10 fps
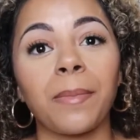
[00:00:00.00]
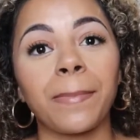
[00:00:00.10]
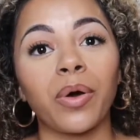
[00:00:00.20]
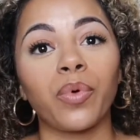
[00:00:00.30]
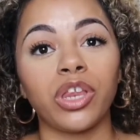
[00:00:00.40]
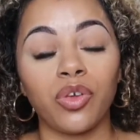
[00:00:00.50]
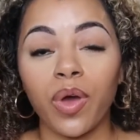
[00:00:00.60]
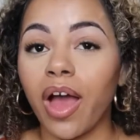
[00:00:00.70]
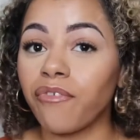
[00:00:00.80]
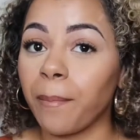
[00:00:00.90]
but when you
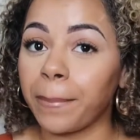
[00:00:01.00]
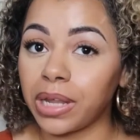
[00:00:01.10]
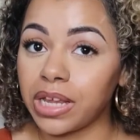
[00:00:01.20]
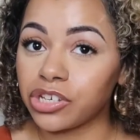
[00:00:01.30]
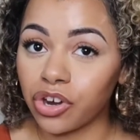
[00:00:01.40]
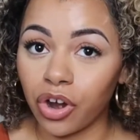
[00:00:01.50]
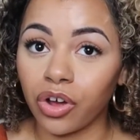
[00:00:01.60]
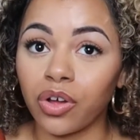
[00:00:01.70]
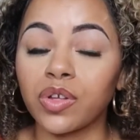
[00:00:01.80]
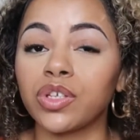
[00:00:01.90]
have bleached
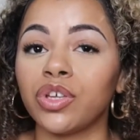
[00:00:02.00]
curls,